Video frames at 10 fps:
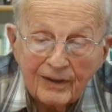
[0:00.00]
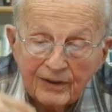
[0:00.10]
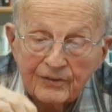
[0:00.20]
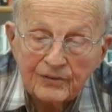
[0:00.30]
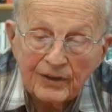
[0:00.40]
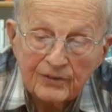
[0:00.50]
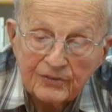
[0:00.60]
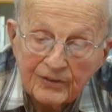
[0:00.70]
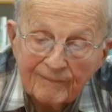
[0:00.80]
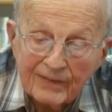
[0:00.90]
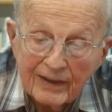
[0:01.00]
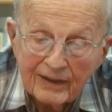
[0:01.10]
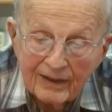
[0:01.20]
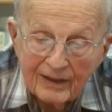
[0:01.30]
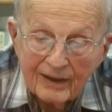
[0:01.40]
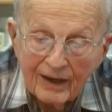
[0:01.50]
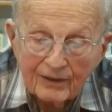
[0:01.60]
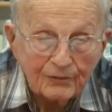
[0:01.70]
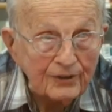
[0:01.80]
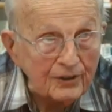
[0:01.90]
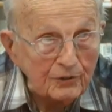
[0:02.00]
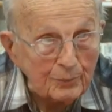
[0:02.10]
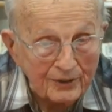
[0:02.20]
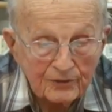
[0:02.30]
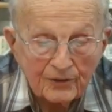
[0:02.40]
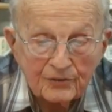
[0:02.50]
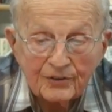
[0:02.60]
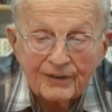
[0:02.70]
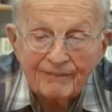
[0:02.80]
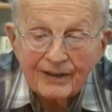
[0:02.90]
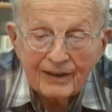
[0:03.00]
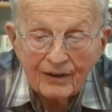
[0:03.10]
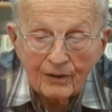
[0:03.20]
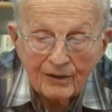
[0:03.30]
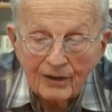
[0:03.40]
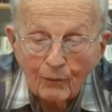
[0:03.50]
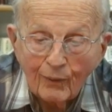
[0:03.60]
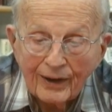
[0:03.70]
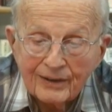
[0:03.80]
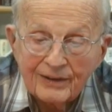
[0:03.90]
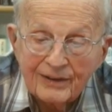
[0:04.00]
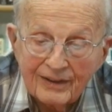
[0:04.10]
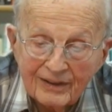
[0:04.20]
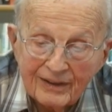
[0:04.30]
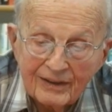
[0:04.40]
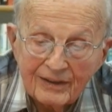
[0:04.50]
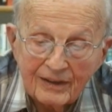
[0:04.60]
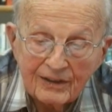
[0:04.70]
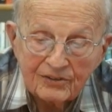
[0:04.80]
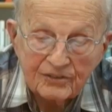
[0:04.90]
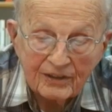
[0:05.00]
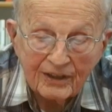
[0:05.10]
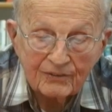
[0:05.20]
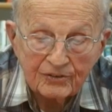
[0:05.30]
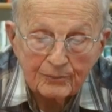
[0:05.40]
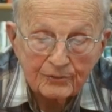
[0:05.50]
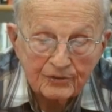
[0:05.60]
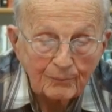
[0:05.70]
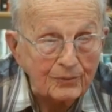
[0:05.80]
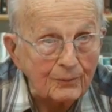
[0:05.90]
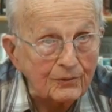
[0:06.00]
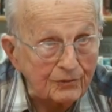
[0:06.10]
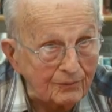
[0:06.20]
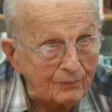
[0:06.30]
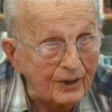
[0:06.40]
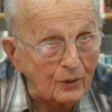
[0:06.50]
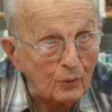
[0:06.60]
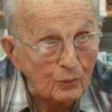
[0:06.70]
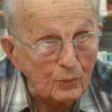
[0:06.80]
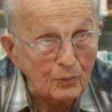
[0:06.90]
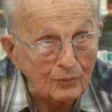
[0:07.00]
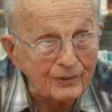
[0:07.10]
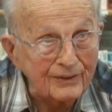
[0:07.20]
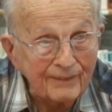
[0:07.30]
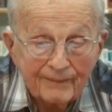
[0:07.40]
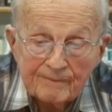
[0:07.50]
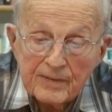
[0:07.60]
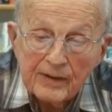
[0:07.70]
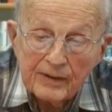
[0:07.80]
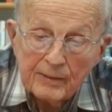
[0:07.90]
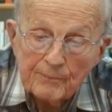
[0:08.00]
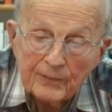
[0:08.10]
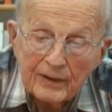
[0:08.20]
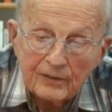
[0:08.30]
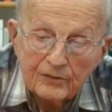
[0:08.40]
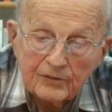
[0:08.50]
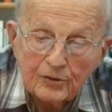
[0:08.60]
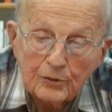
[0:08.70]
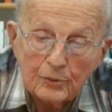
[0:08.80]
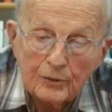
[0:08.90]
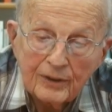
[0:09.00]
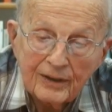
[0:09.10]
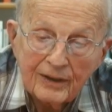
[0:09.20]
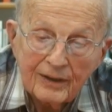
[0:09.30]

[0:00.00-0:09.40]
It says, unfinished business. 1, I still have some symptoms from my old wound. 2,